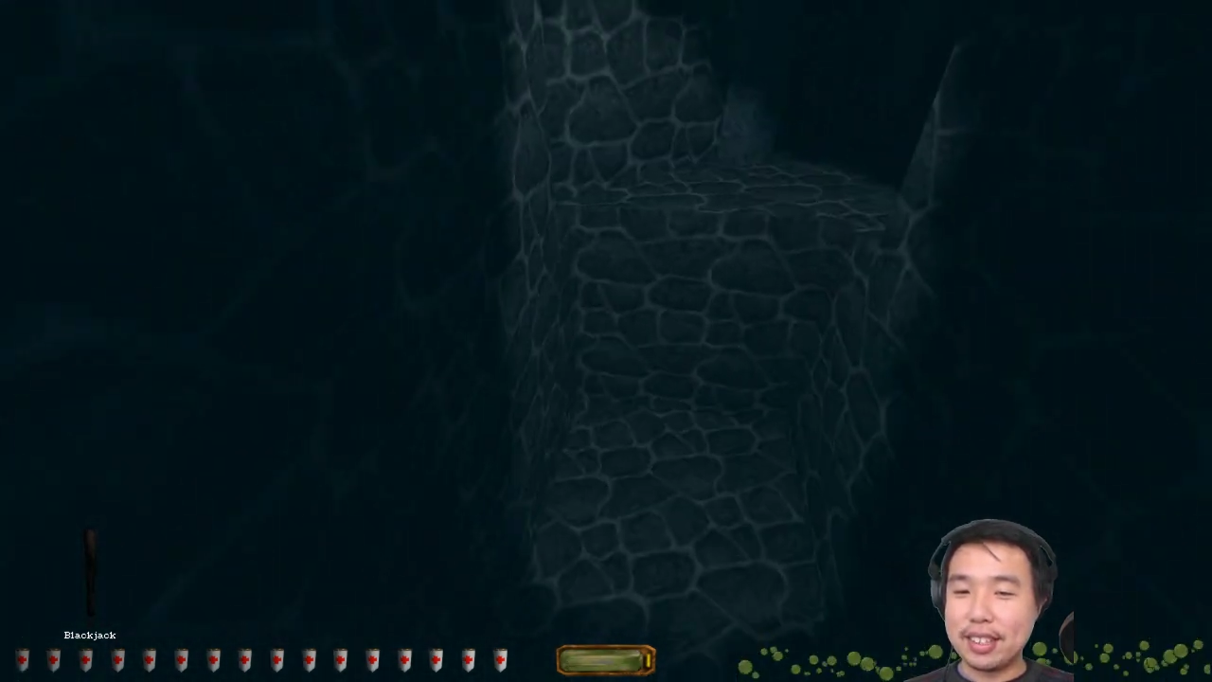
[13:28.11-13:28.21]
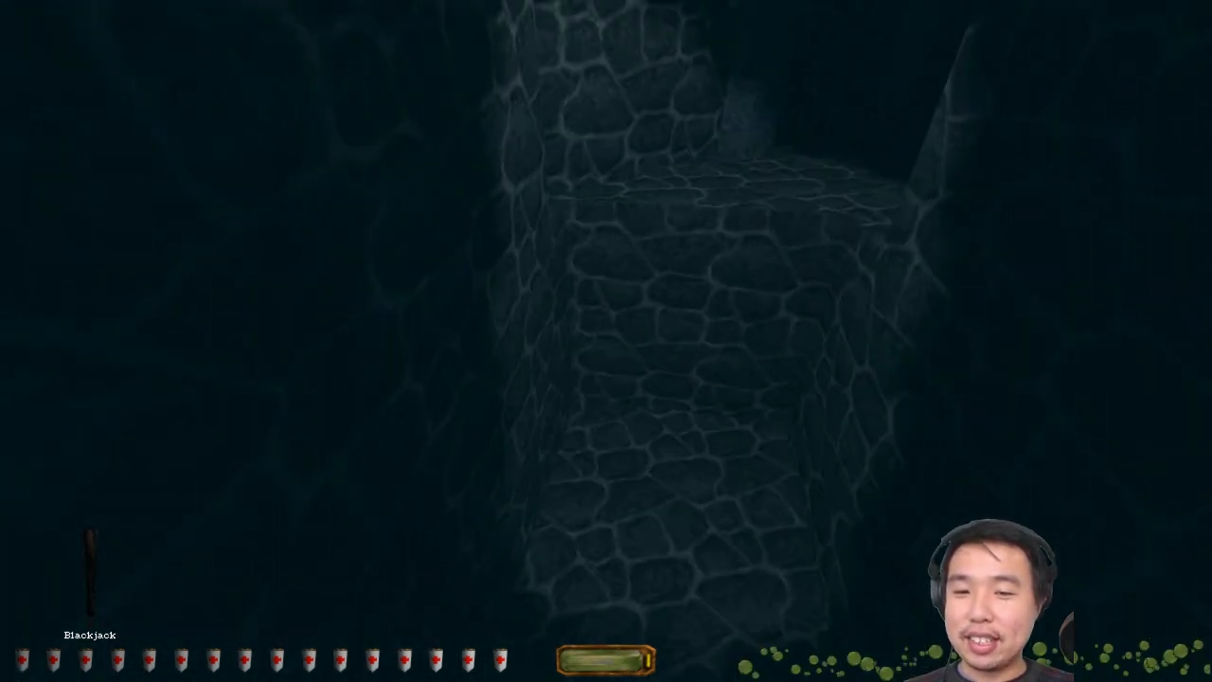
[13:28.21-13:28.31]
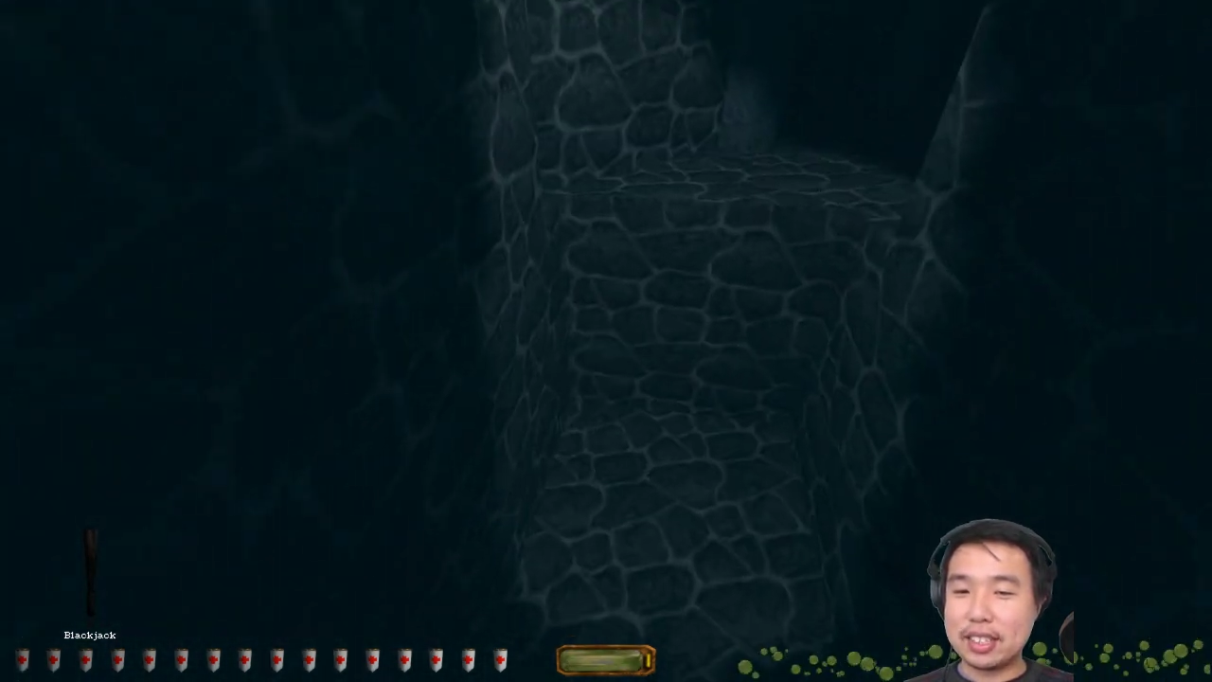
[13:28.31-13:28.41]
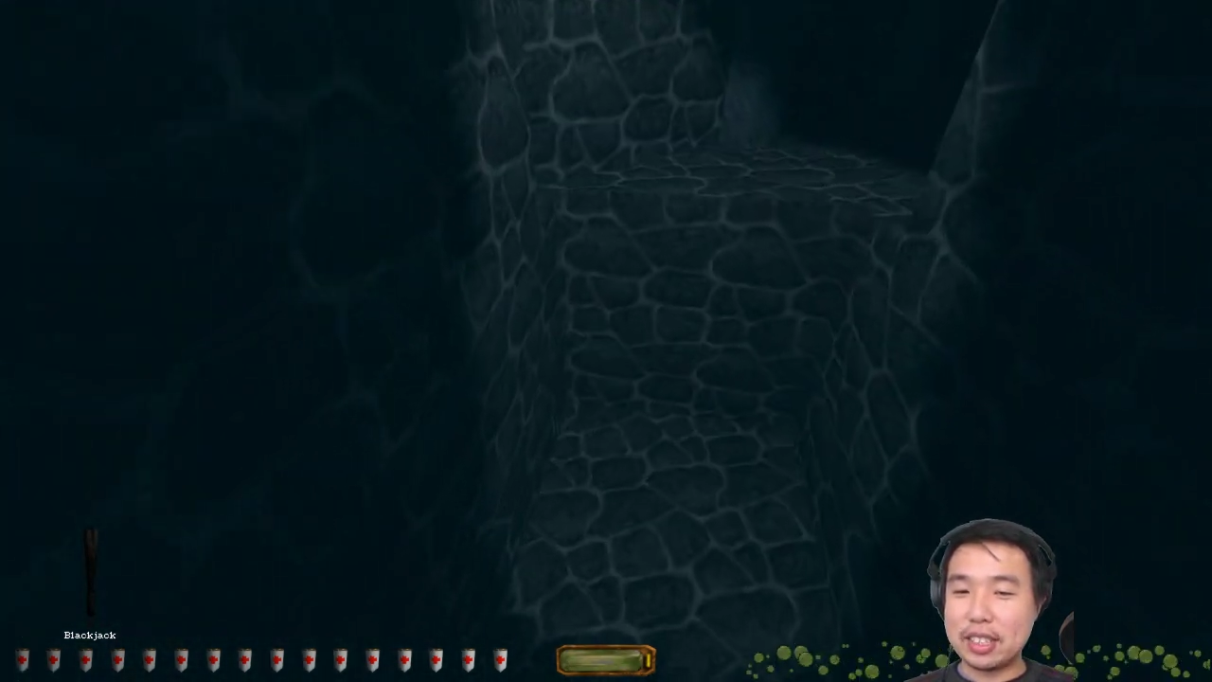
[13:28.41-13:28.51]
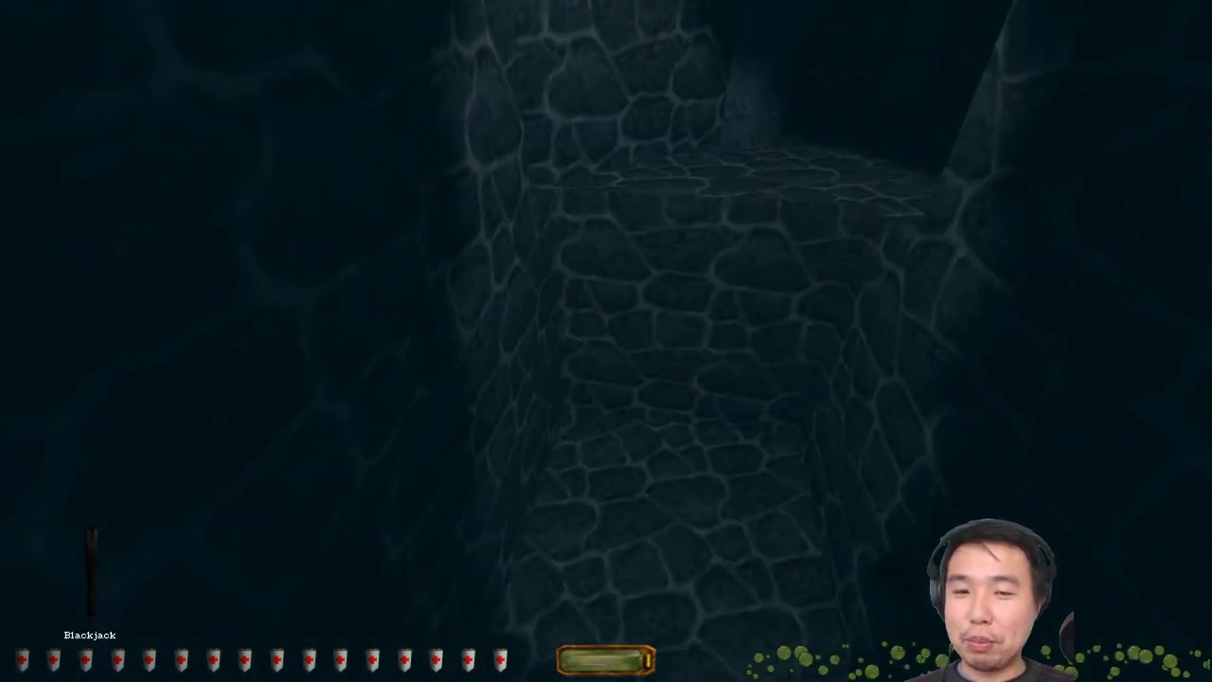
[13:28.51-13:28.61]

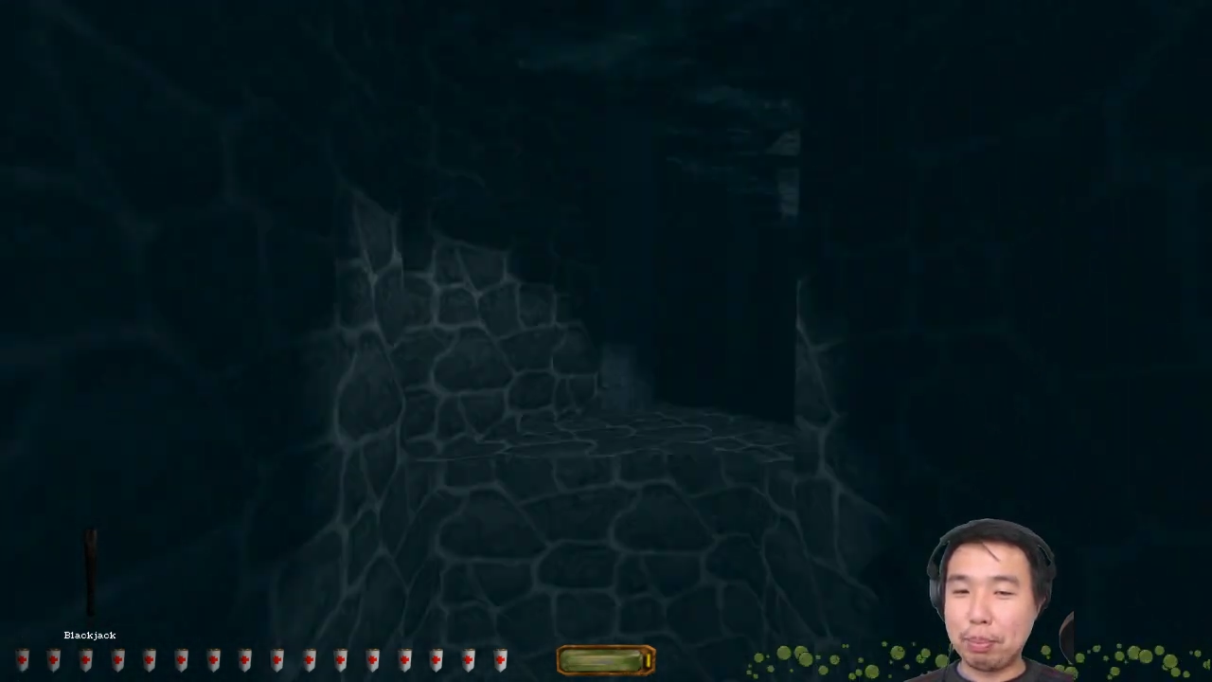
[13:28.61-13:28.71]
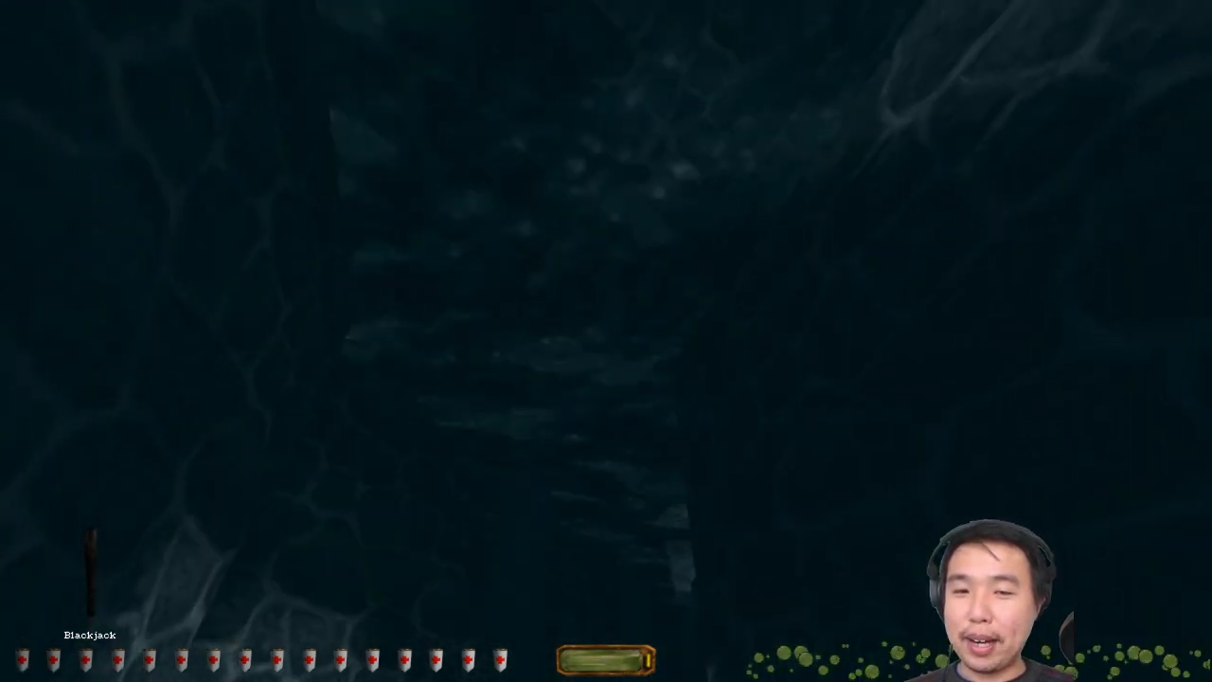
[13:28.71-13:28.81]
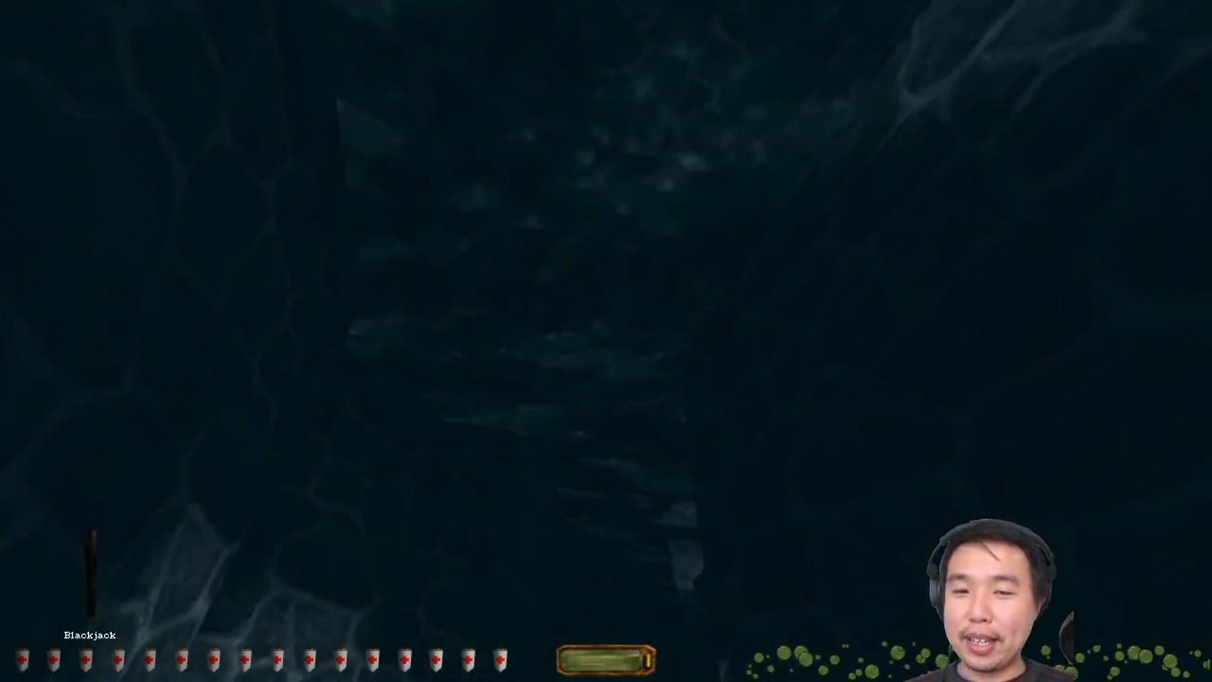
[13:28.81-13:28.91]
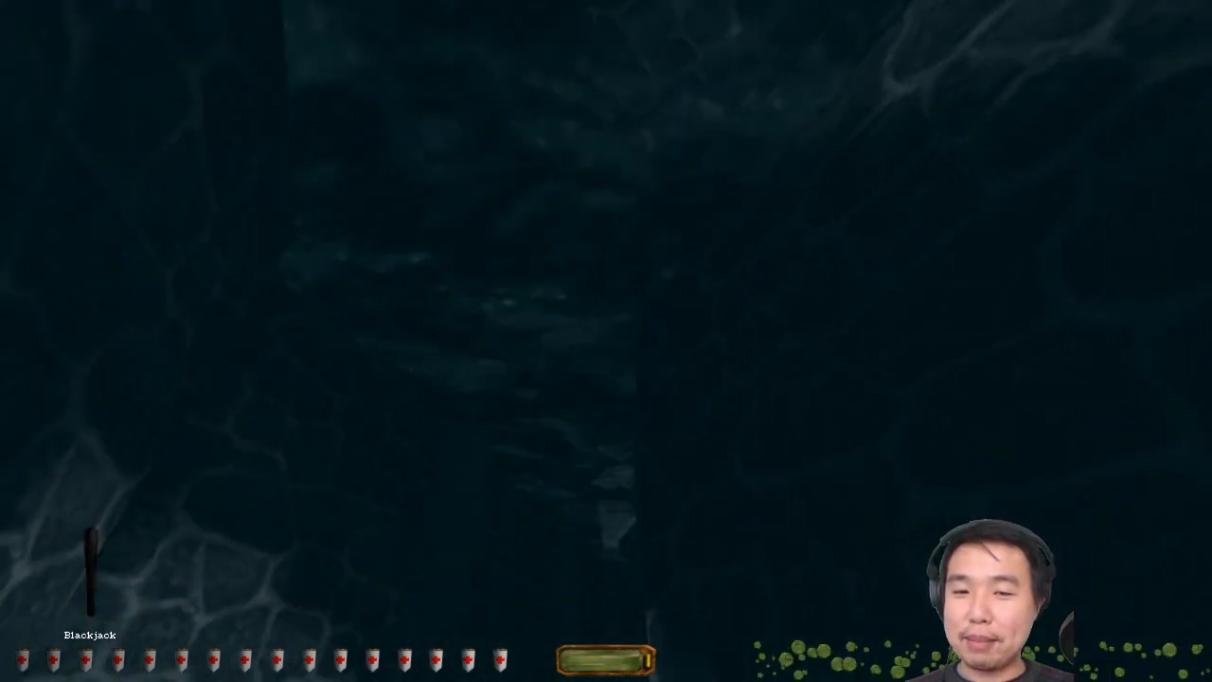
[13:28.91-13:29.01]
It's so bright,